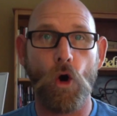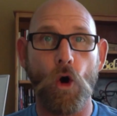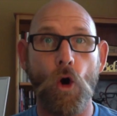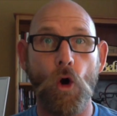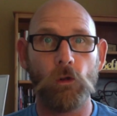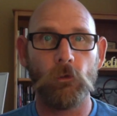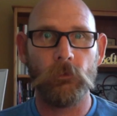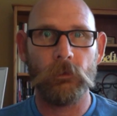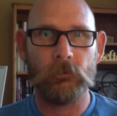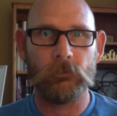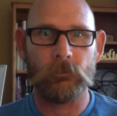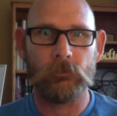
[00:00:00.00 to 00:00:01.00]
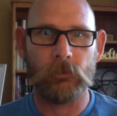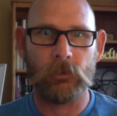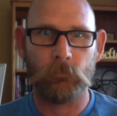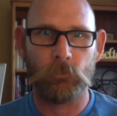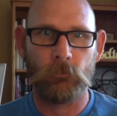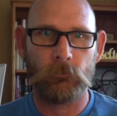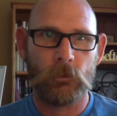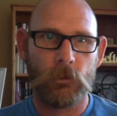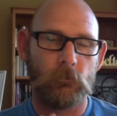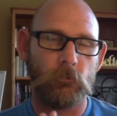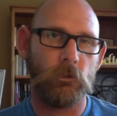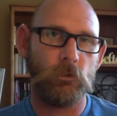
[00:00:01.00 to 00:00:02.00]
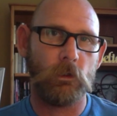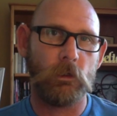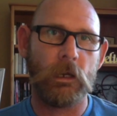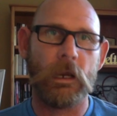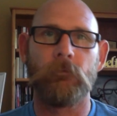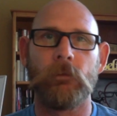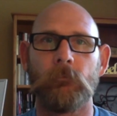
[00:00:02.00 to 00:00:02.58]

all of these examples so you can have them.